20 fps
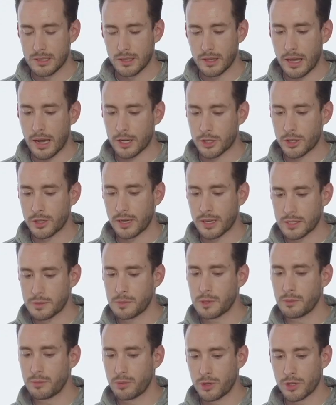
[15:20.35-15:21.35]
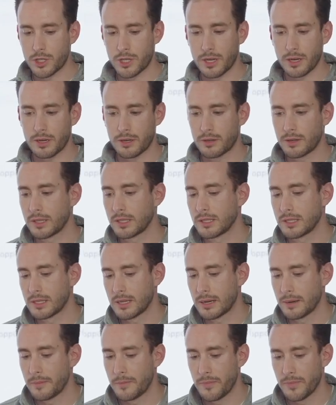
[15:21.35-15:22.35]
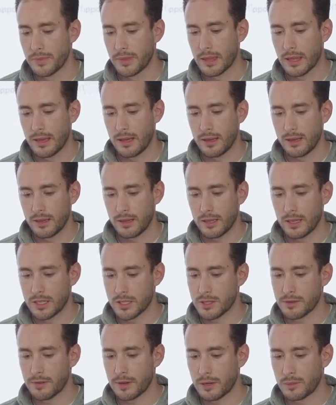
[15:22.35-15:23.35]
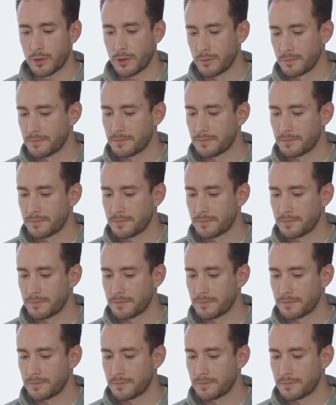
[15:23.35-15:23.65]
The action has been pushed here, and it is available.